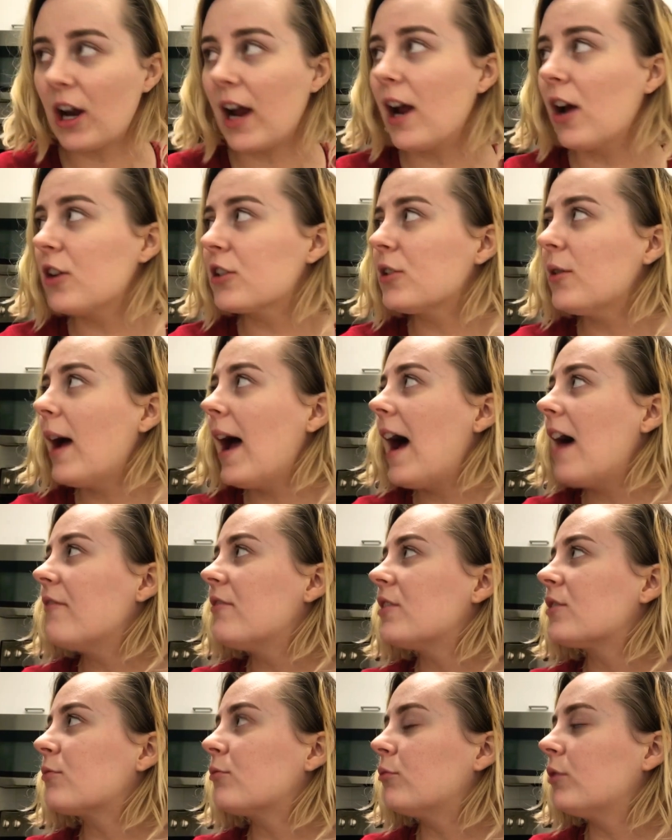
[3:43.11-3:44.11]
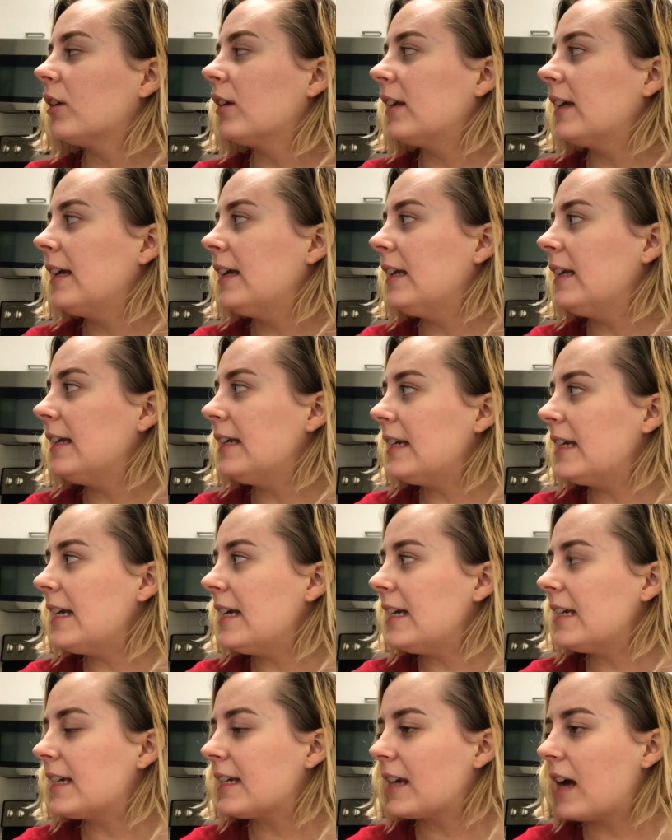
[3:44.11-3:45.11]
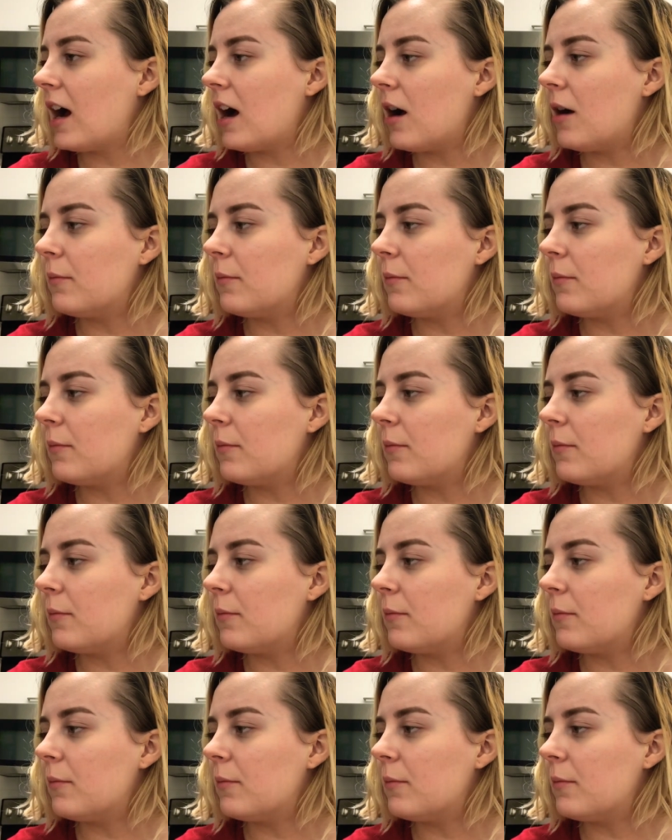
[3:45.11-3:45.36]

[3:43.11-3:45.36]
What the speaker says: I also have this really neat